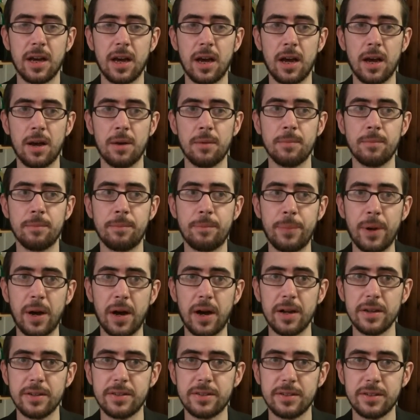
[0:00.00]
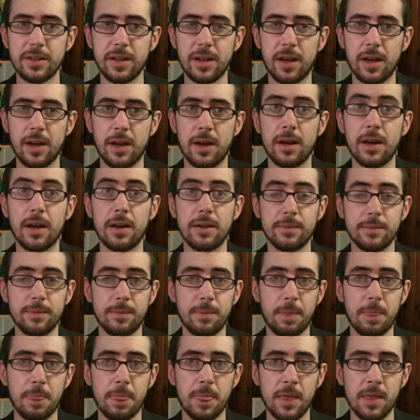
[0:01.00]
But
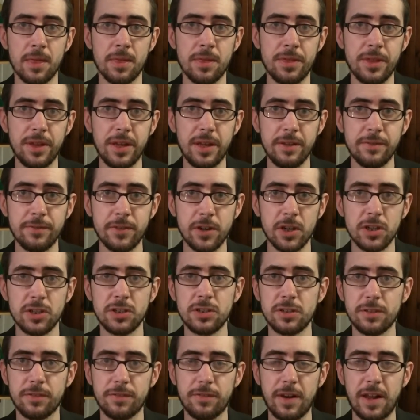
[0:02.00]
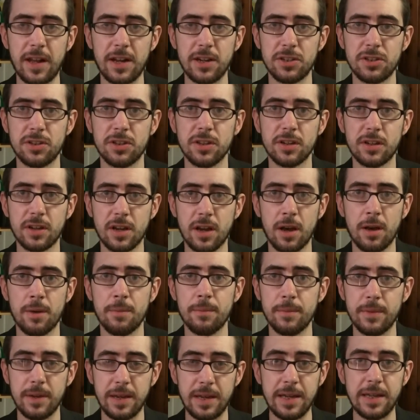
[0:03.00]
the versions of Flash that
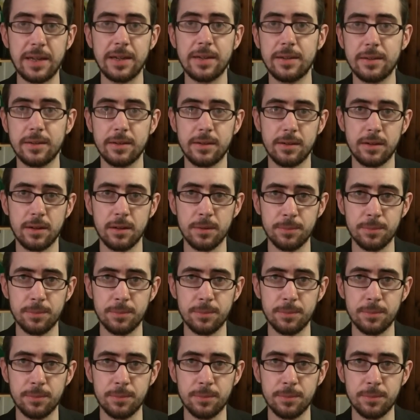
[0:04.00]
come in